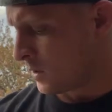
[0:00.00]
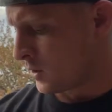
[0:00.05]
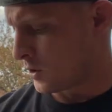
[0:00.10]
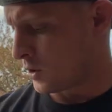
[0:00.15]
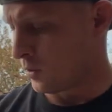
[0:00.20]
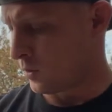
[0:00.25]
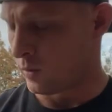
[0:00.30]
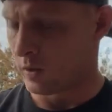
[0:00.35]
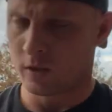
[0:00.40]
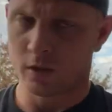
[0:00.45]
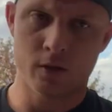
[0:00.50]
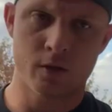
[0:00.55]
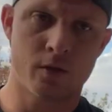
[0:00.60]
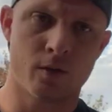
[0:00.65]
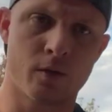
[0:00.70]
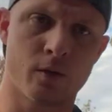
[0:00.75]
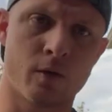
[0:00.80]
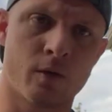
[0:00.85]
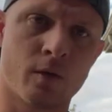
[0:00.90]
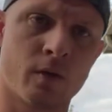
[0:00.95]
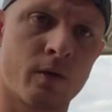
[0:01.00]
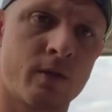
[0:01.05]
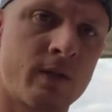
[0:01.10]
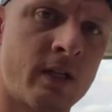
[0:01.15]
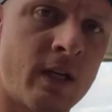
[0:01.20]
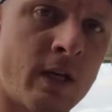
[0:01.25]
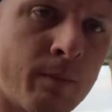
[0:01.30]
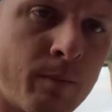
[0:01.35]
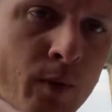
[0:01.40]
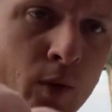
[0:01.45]
So this is your
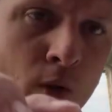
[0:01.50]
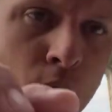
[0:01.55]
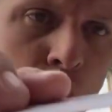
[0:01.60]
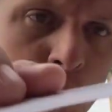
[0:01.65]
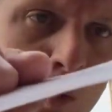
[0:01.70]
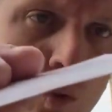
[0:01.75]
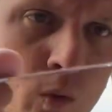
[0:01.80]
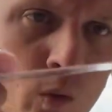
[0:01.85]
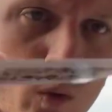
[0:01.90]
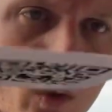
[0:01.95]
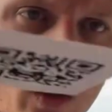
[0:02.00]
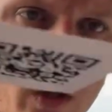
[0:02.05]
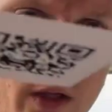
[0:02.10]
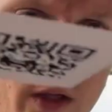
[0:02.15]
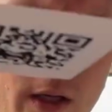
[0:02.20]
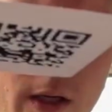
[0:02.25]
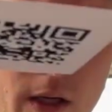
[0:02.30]
typical